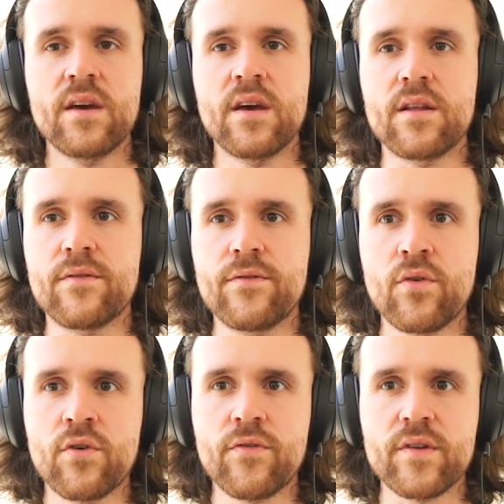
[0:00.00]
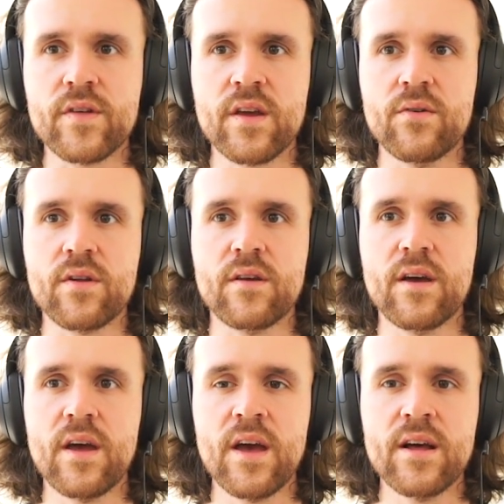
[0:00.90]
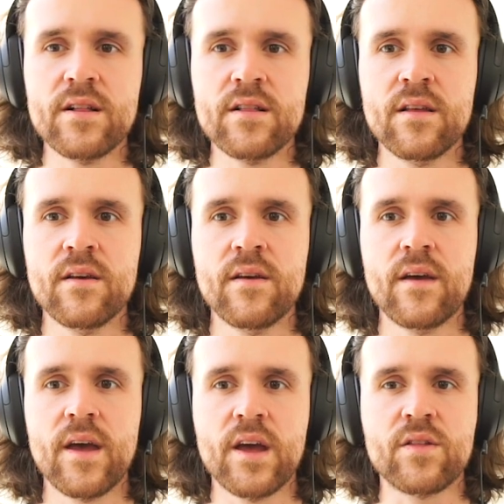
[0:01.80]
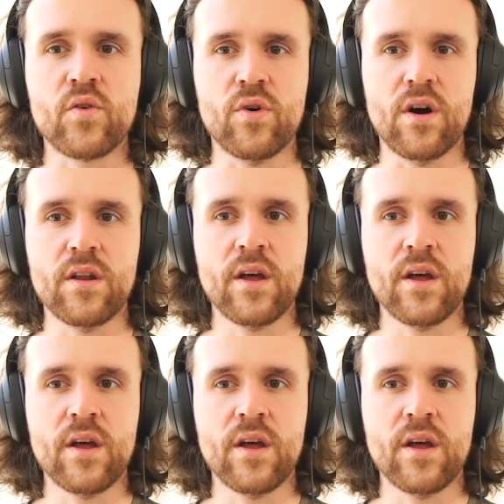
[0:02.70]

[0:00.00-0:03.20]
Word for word: In the fourth, it's character L, and so on.